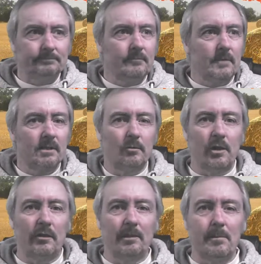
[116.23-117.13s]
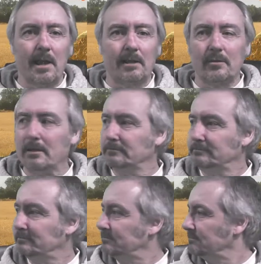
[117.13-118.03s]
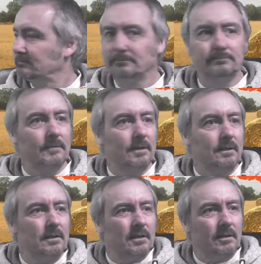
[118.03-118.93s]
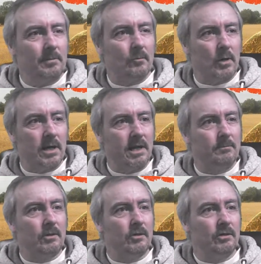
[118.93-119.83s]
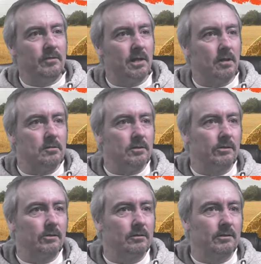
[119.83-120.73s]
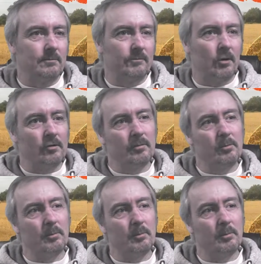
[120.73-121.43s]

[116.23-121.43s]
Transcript: So what do you think of my background? It's a bit weird because if you notice, sometimes I put my